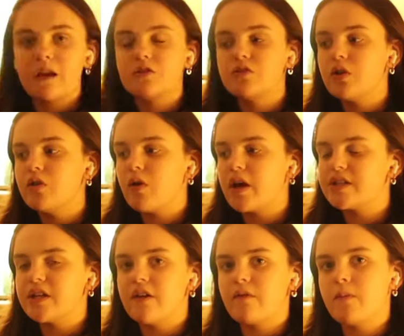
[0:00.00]
So
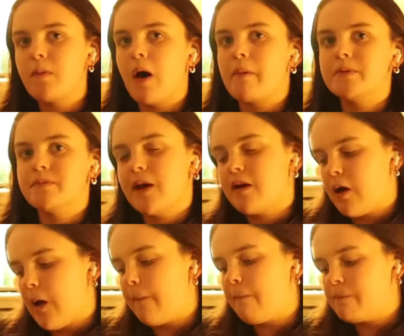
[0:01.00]
guys, I never popped back
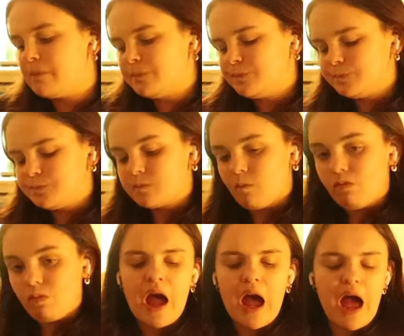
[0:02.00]
up.
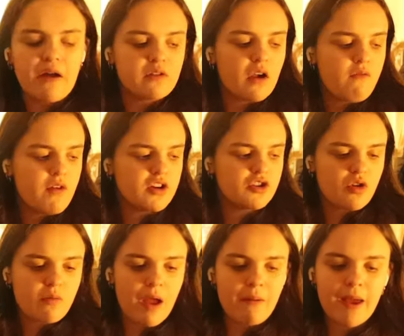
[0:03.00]
After I finished
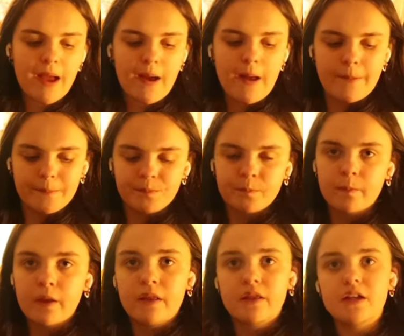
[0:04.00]
doing my makeup,
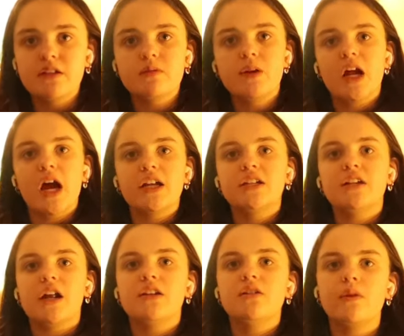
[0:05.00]
this is what I
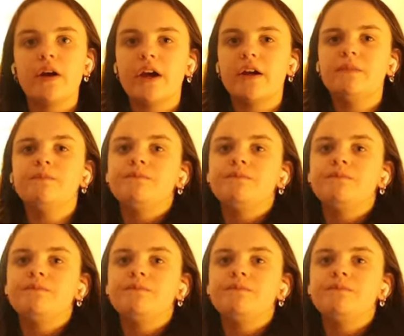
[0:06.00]
decided to wear.